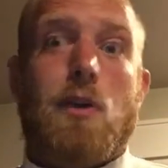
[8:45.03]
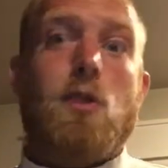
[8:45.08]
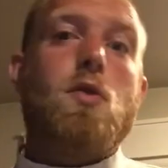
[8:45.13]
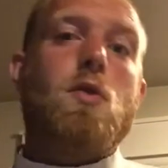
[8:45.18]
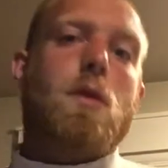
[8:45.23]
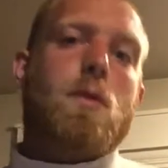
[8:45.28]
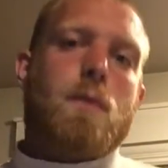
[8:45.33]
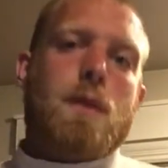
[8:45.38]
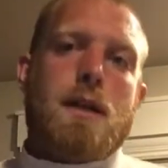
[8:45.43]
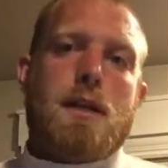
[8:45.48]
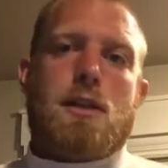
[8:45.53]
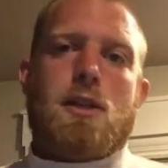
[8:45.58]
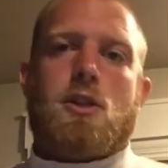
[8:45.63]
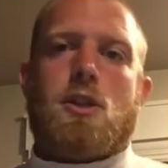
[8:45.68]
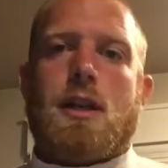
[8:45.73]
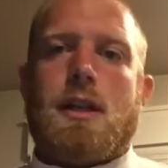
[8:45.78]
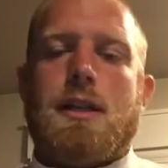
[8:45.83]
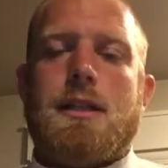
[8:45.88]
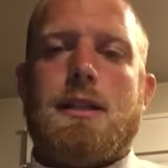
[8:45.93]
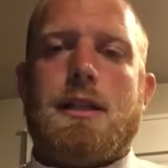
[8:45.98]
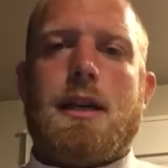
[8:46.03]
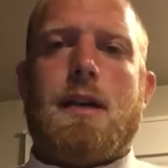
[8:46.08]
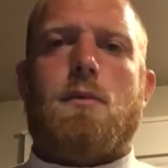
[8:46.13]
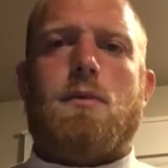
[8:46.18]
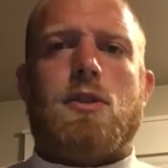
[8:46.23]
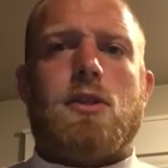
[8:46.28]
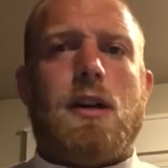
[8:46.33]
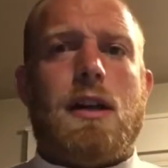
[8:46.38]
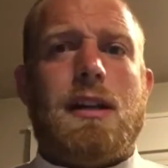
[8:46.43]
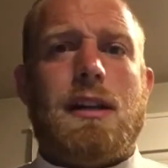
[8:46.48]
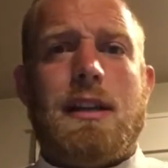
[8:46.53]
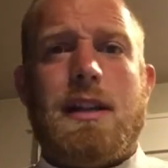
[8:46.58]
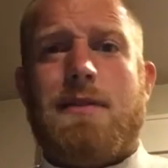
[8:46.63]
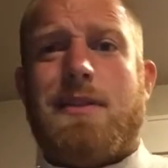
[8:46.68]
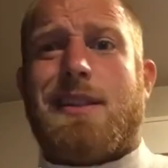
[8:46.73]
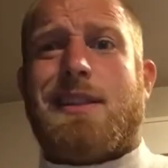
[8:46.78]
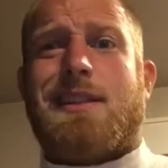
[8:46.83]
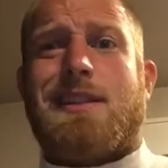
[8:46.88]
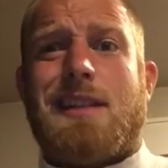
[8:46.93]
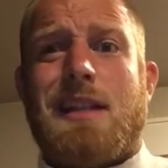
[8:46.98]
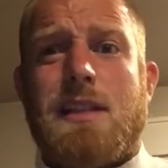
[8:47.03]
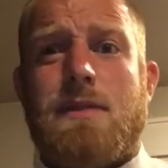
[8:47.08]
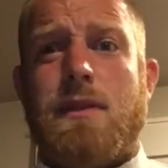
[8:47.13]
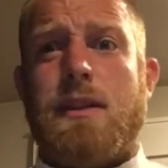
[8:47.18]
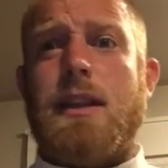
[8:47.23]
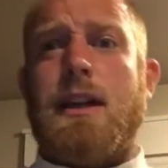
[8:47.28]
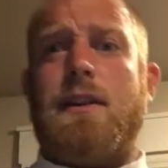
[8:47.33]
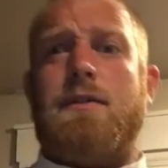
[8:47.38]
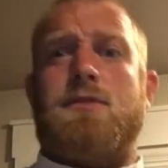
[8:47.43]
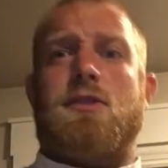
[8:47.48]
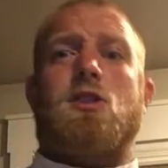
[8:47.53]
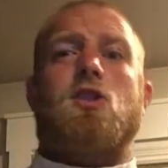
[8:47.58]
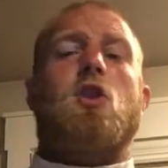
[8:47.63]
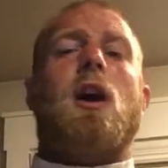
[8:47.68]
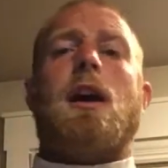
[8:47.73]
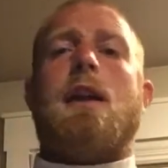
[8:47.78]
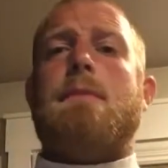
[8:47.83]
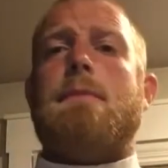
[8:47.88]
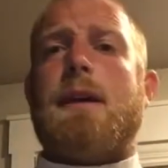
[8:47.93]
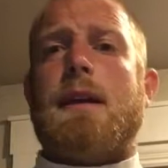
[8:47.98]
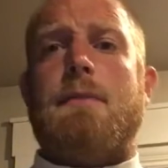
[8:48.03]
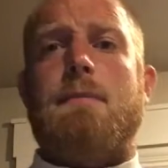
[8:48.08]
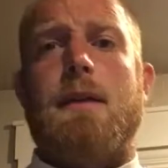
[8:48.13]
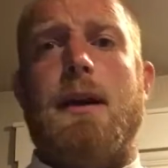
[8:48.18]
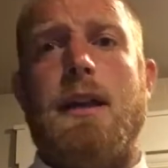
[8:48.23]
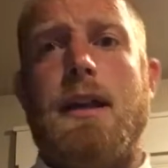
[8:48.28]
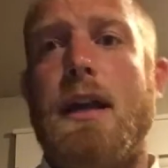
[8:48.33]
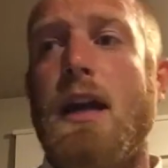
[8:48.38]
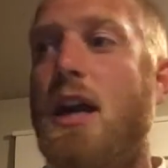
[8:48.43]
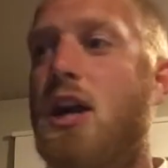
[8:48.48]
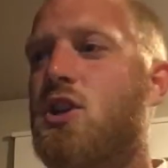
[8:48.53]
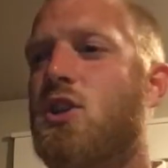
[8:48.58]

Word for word: Who are we to trying to say we're trying to live a successful life, to try to make money,